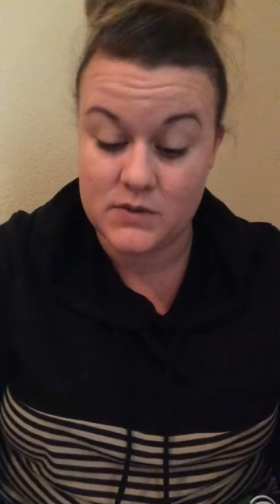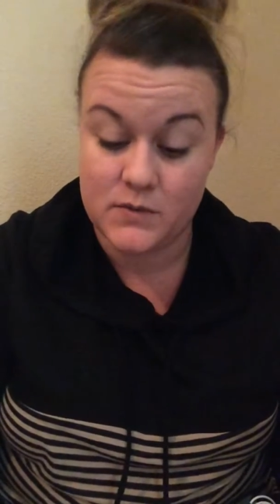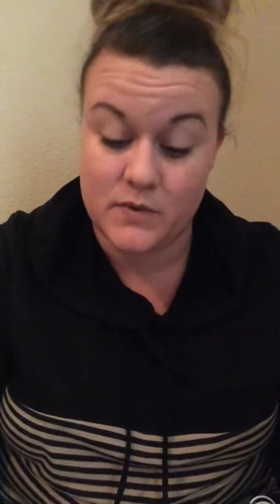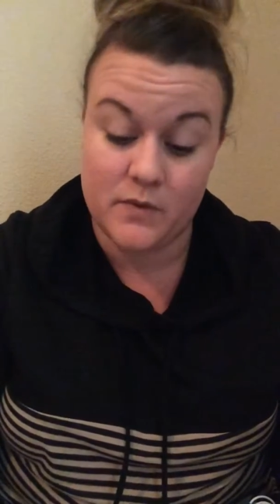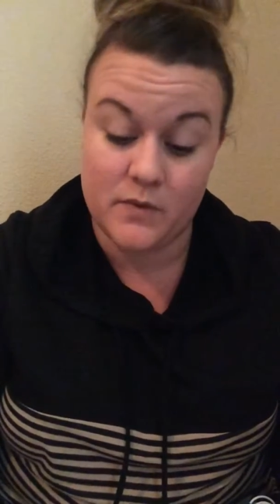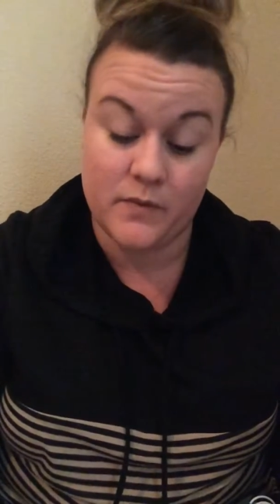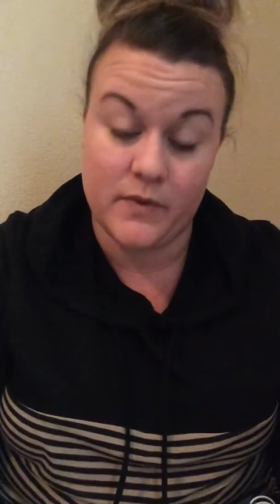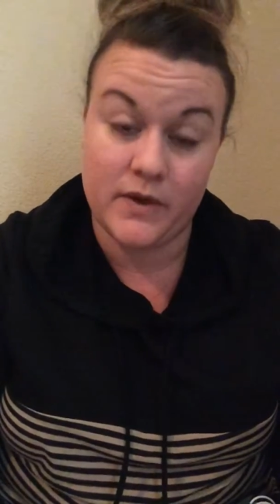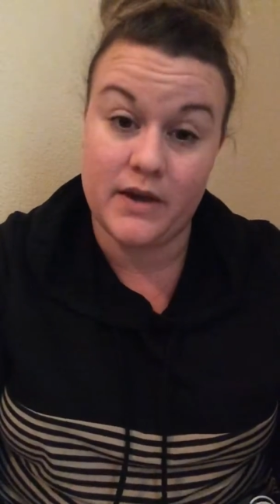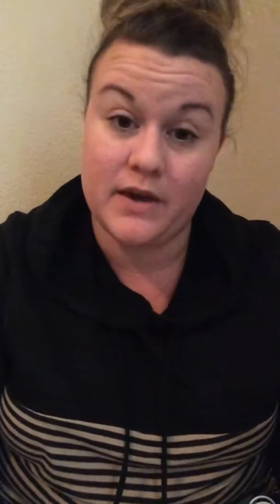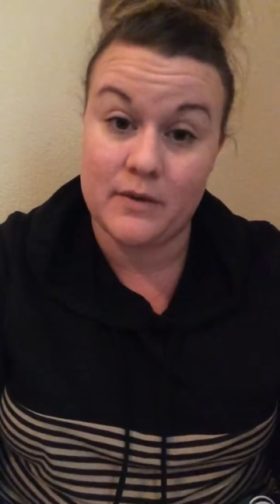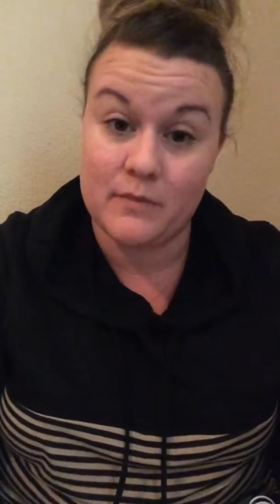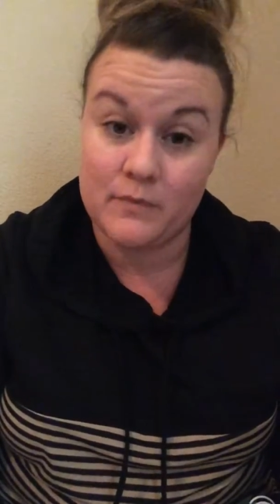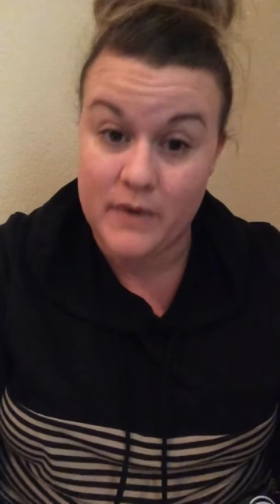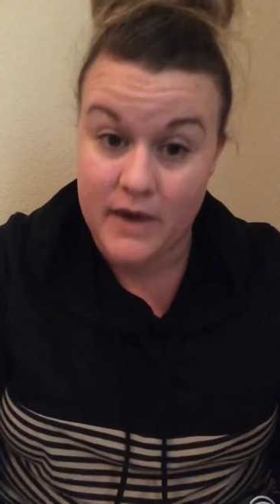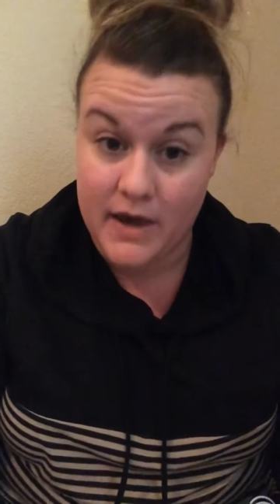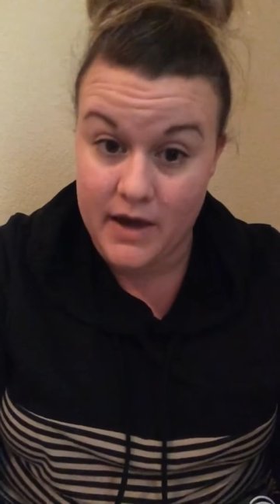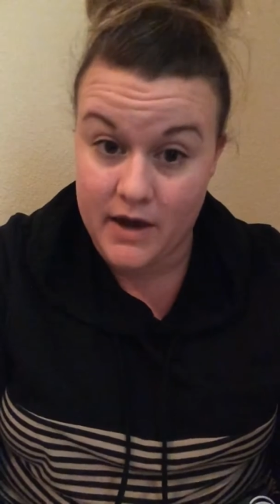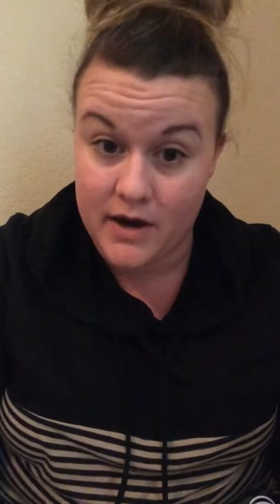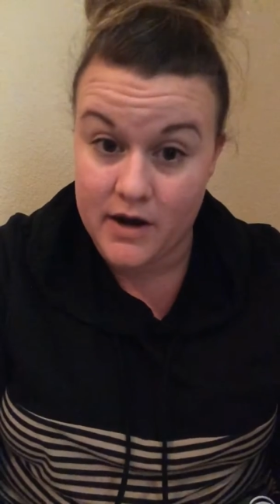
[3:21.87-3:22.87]
where we
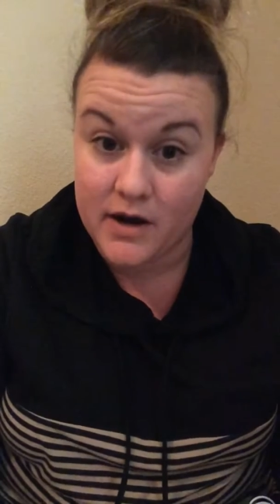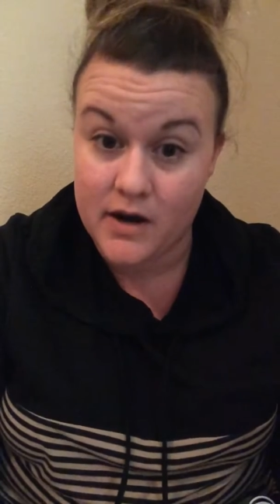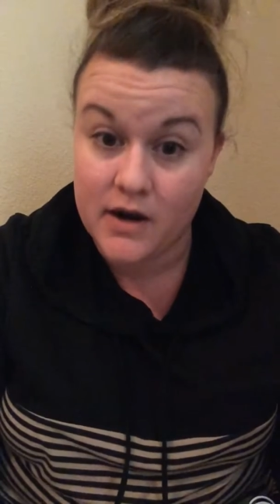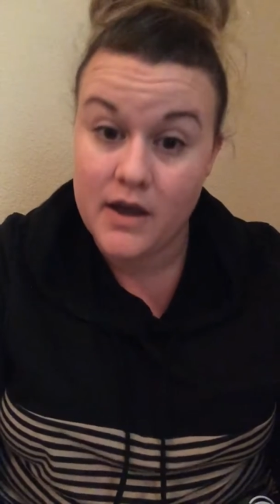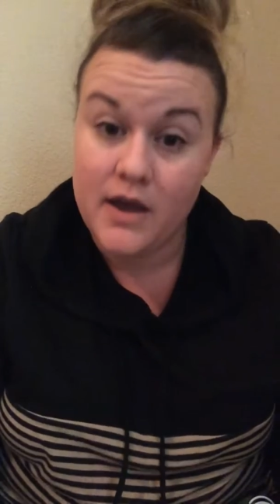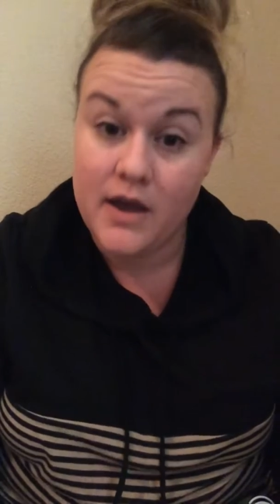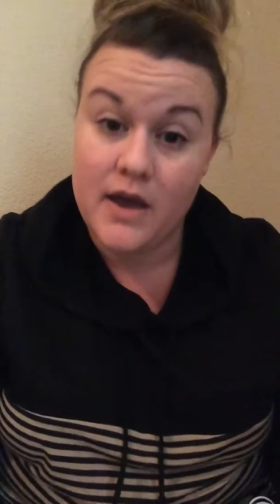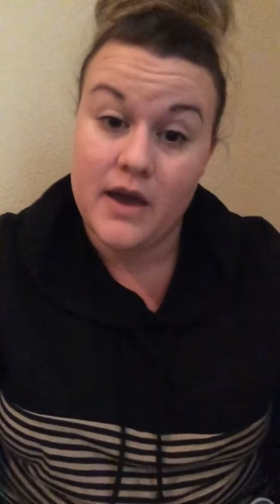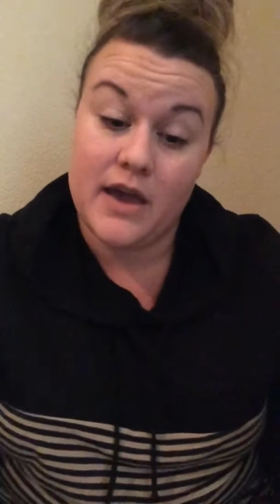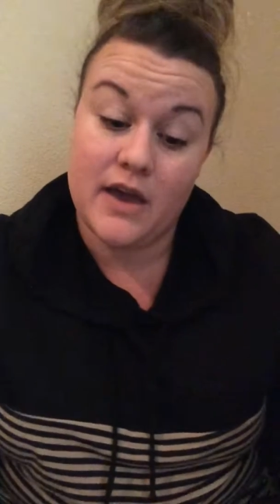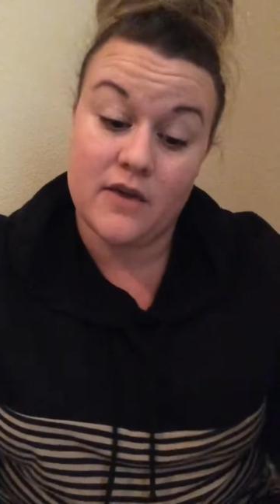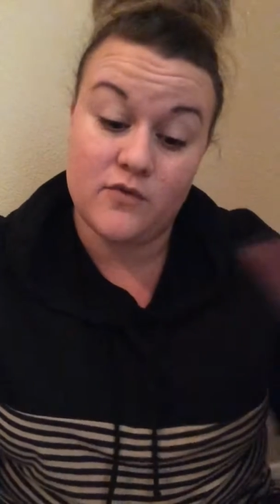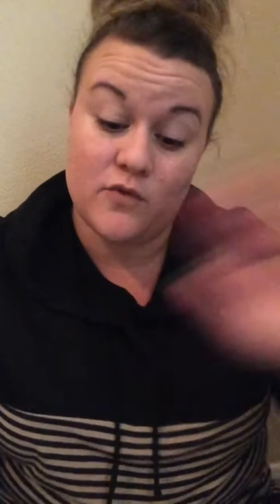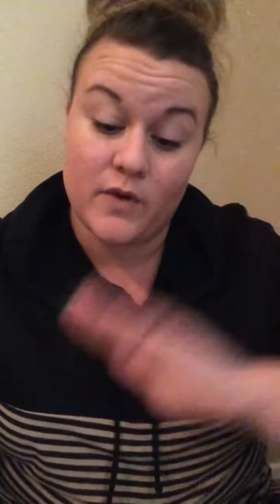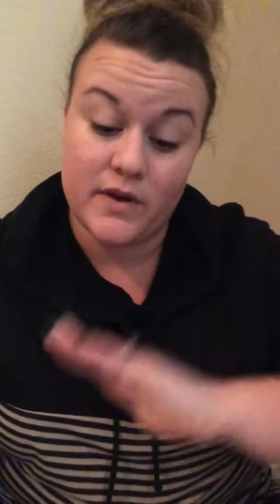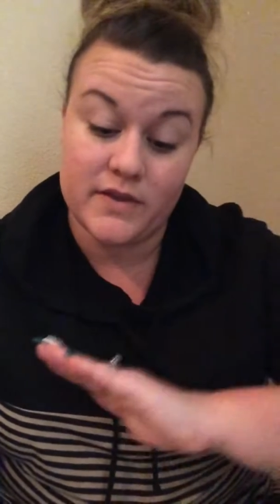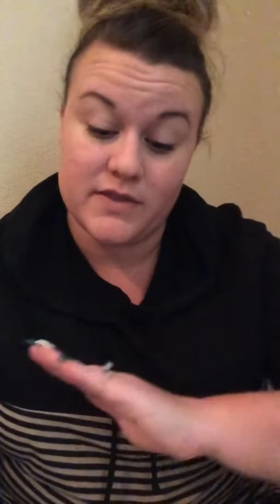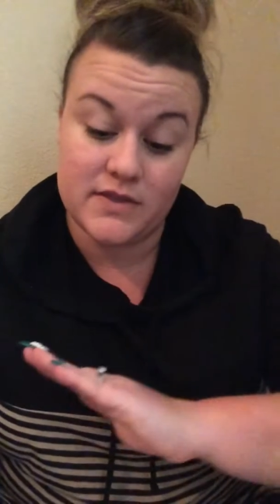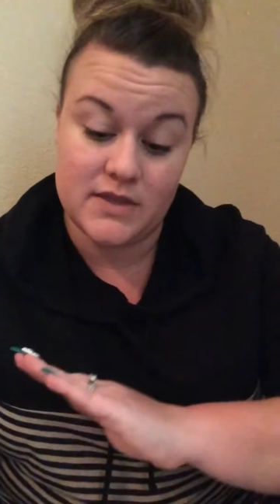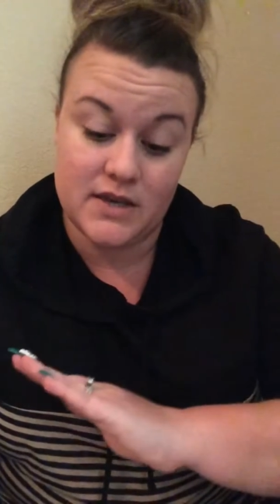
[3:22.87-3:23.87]
compare if
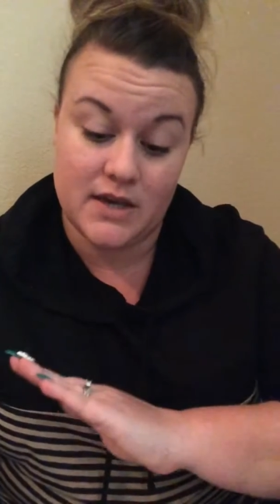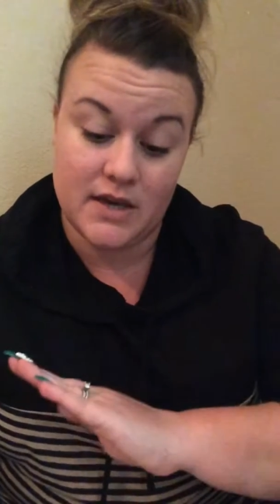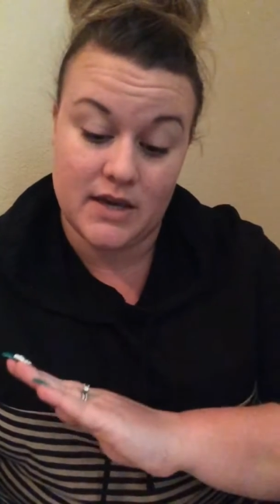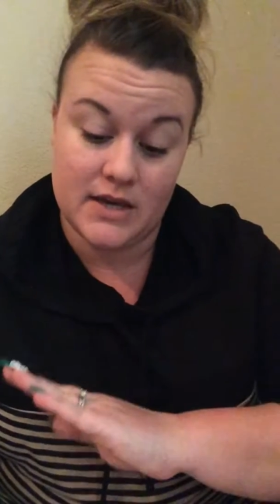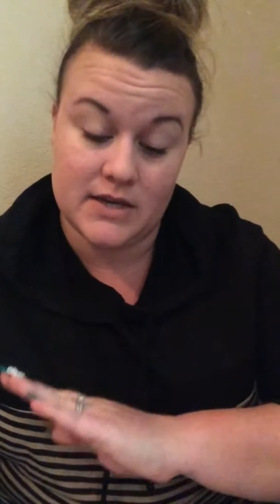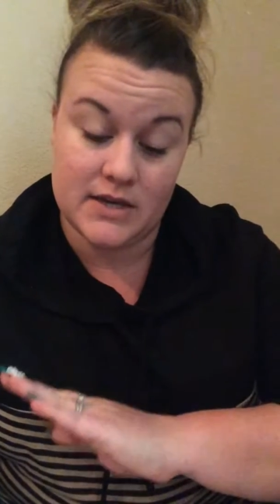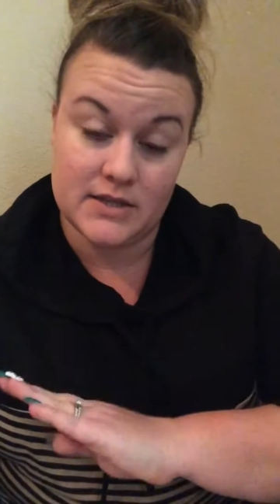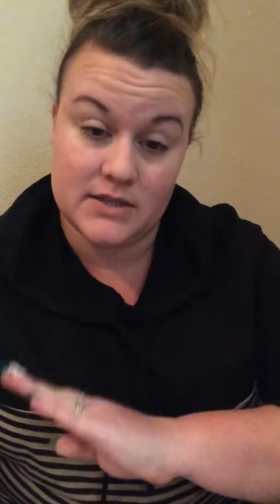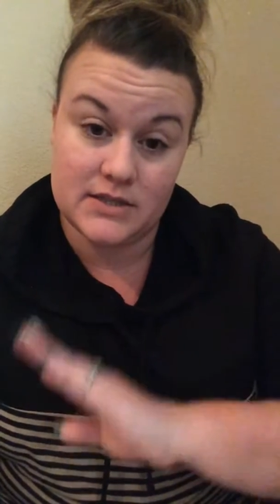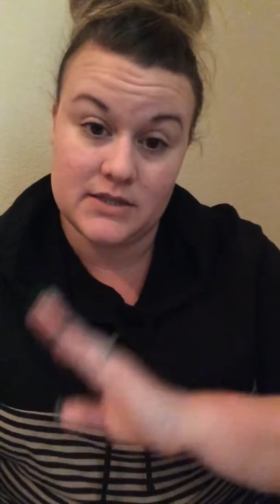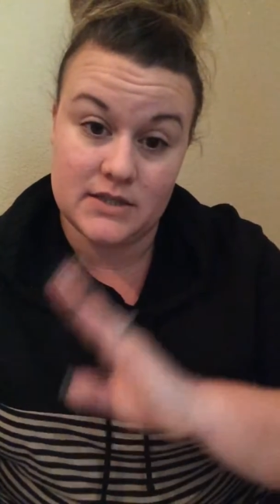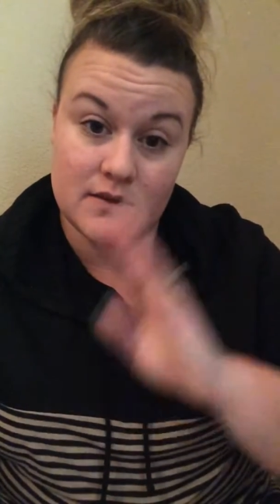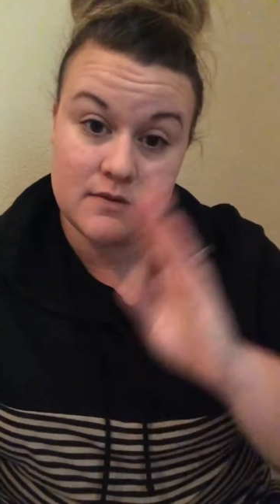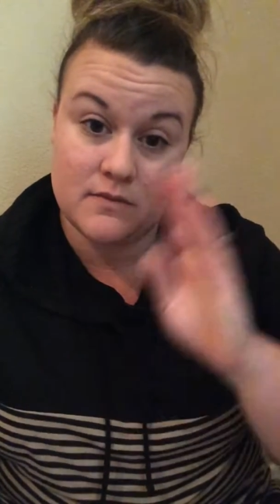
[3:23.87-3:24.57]
one thing is